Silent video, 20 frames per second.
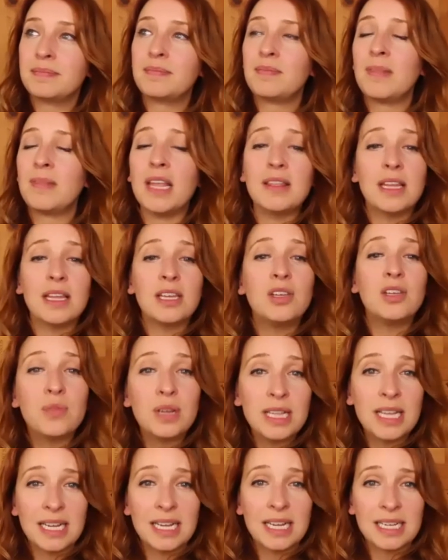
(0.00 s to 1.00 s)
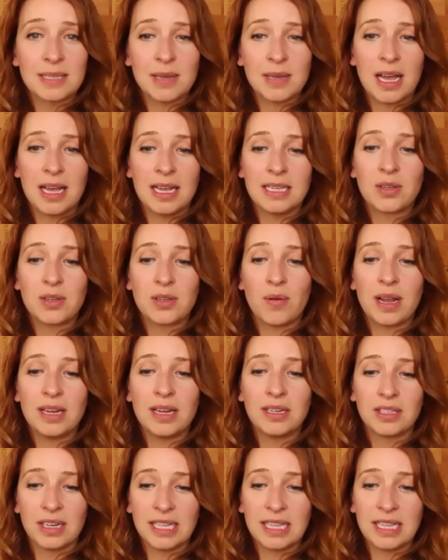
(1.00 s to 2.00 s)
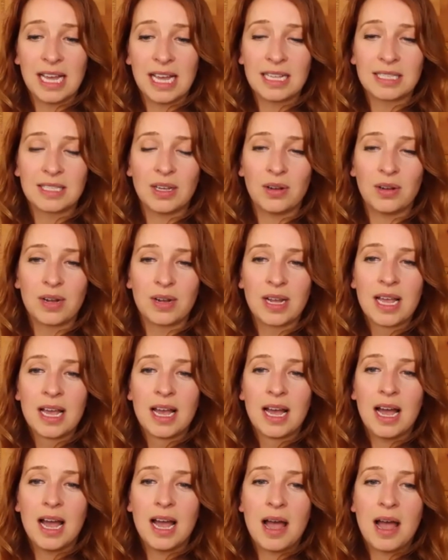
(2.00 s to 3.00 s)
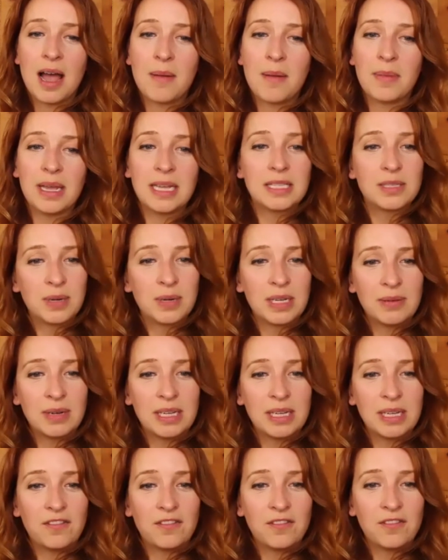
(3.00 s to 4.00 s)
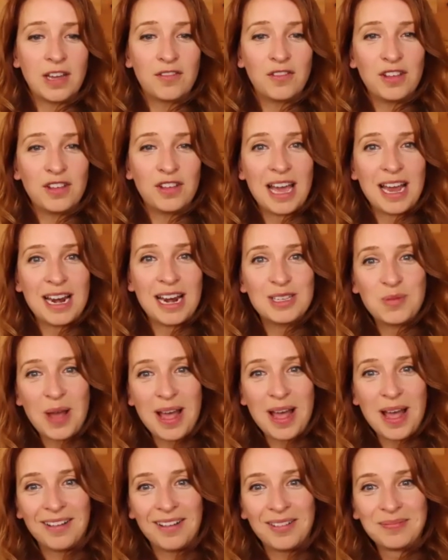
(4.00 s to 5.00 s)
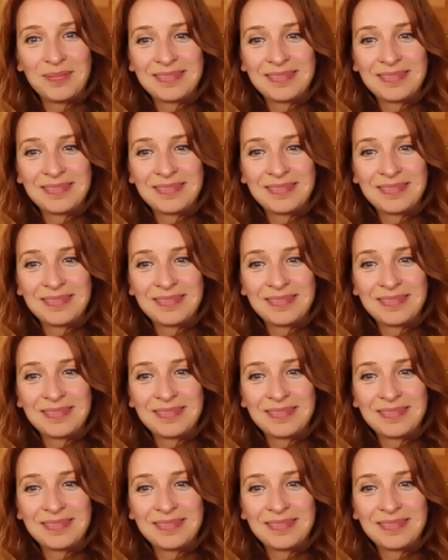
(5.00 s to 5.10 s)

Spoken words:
then you realize is going on during that. So it's really, really fun for that as well.